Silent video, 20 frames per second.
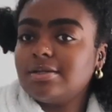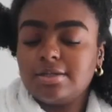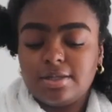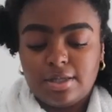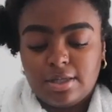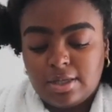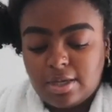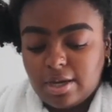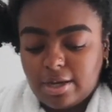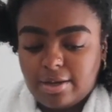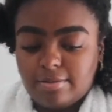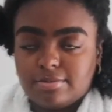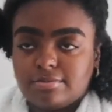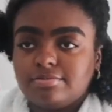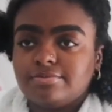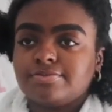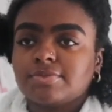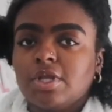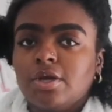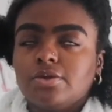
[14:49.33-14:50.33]
like
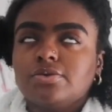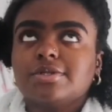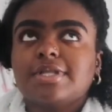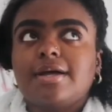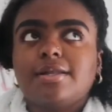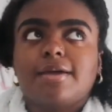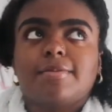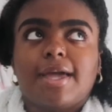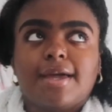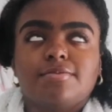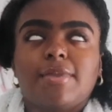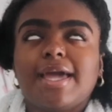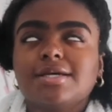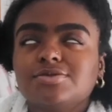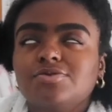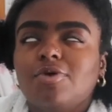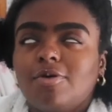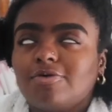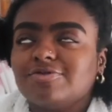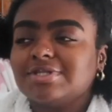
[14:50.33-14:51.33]
it
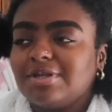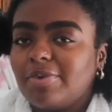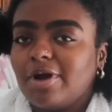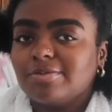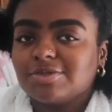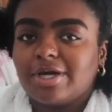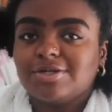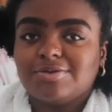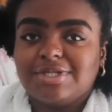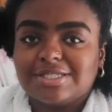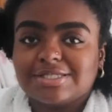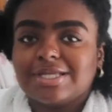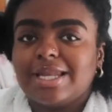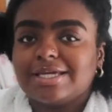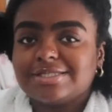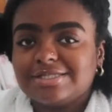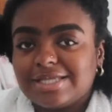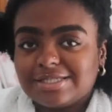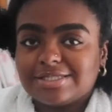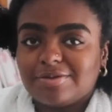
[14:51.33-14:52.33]
reminds me of shea
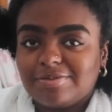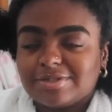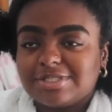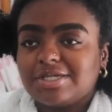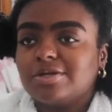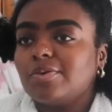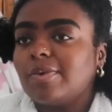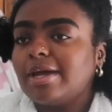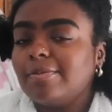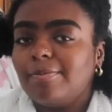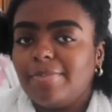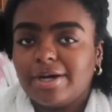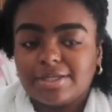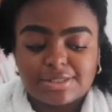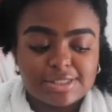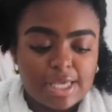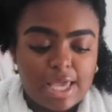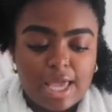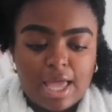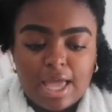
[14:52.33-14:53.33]
butter. I don't really like
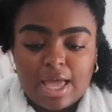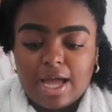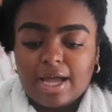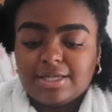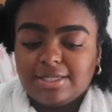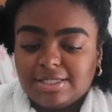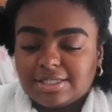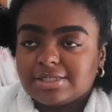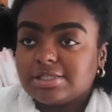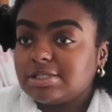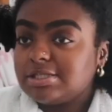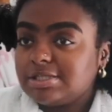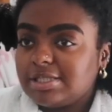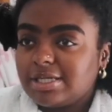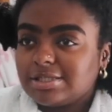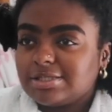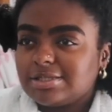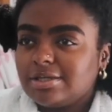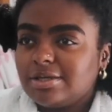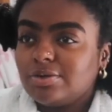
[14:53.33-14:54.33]
shea butter in my
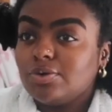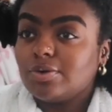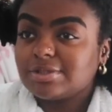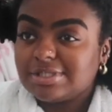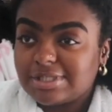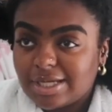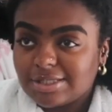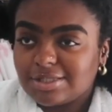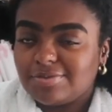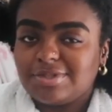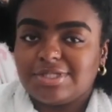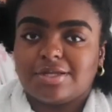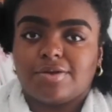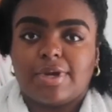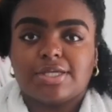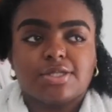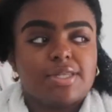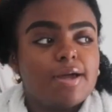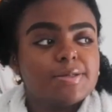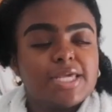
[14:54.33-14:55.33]
hair.
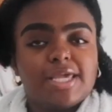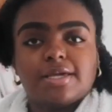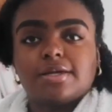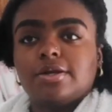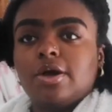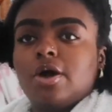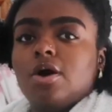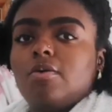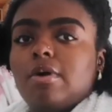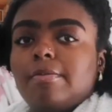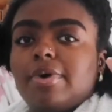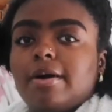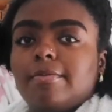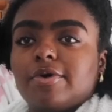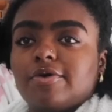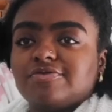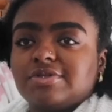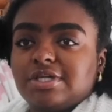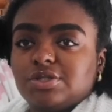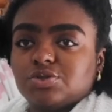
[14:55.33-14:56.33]
So what I
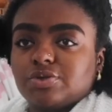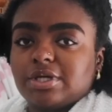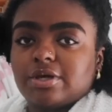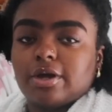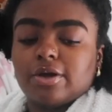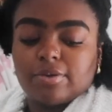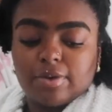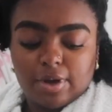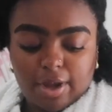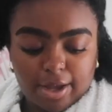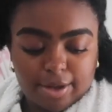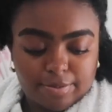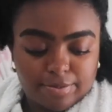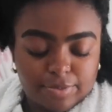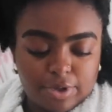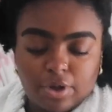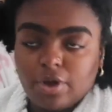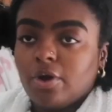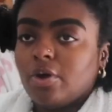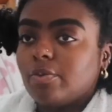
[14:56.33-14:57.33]
would normally do at
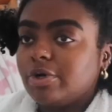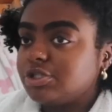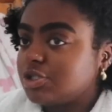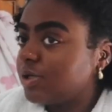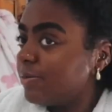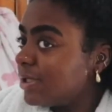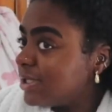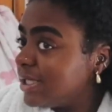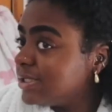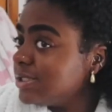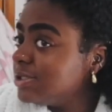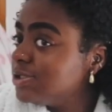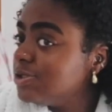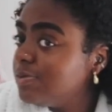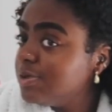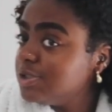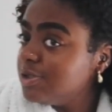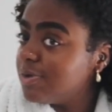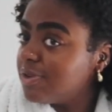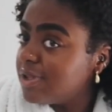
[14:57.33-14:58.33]
this stage is just
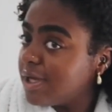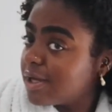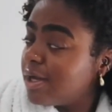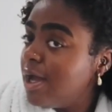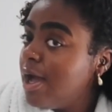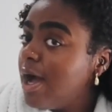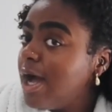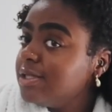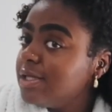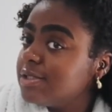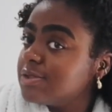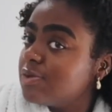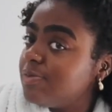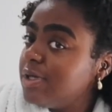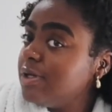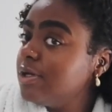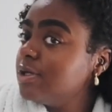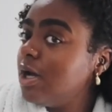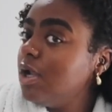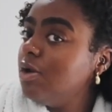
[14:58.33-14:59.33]
make sure I smooth
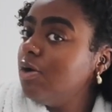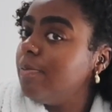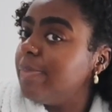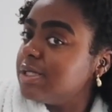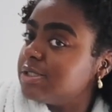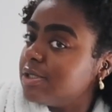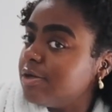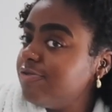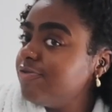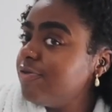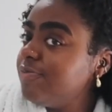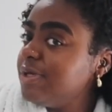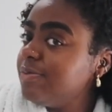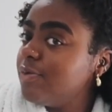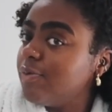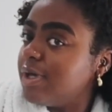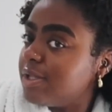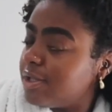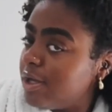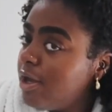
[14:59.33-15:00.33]
everything through,
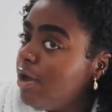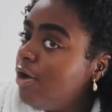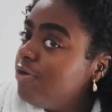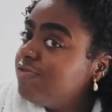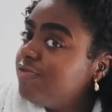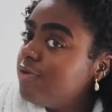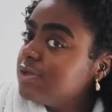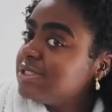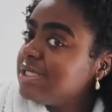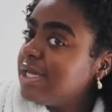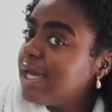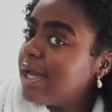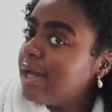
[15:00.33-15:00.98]
and then